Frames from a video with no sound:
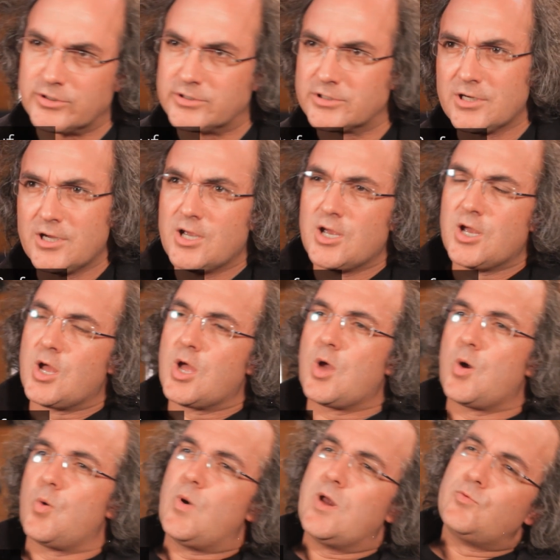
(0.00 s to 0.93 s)
it,
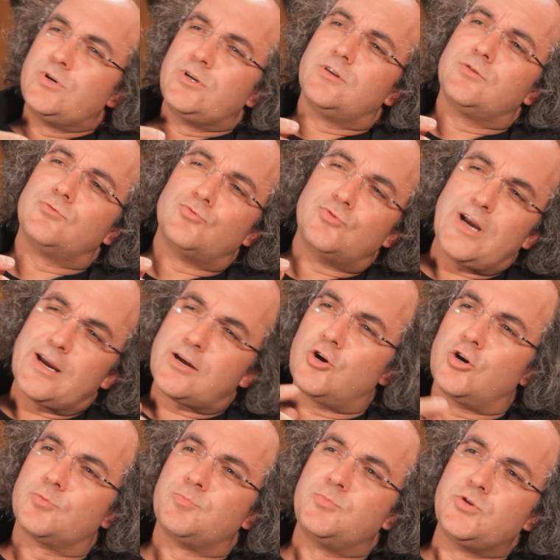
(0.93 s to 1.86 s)
when we
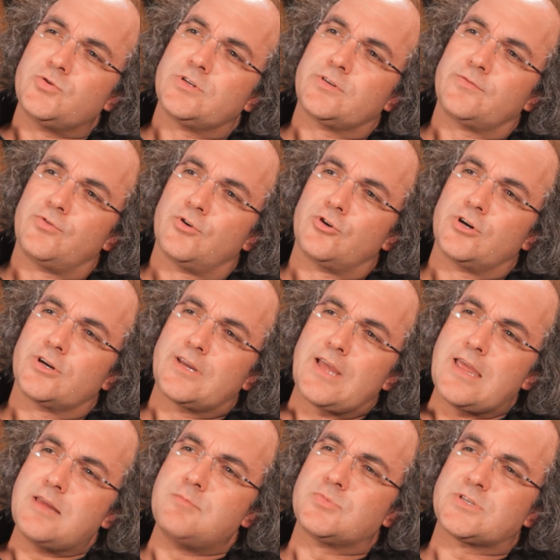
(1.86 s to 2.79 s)
record music for a
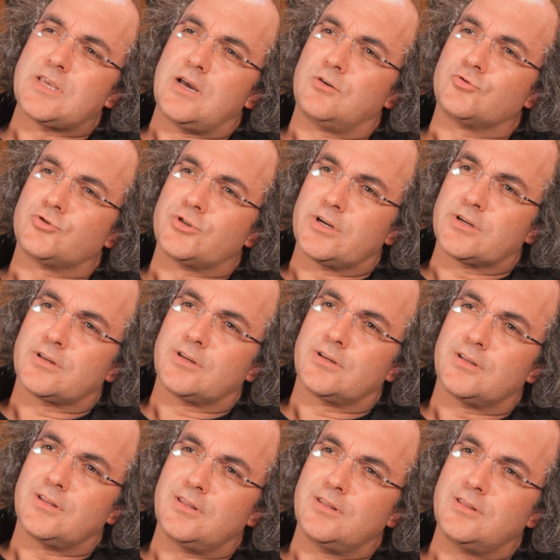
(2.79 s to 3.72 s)
game soundtrack,
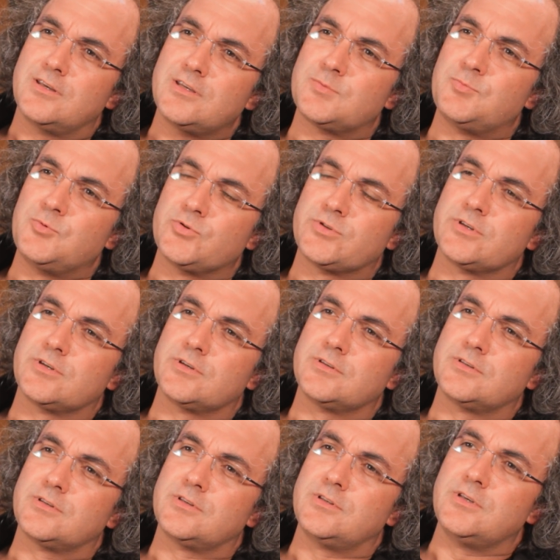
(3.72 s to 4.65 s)
this music
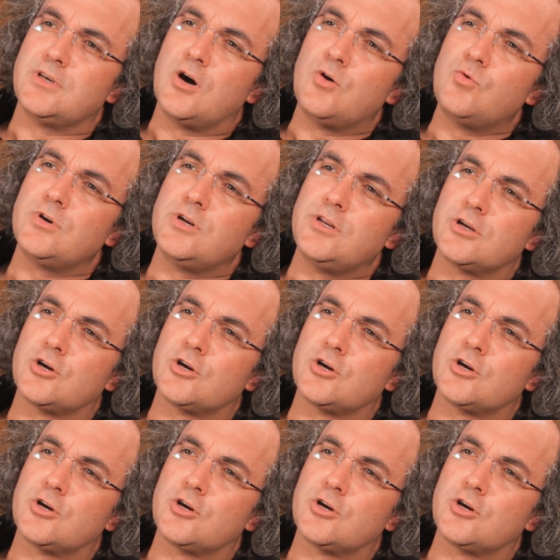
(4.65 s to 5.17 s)
is the only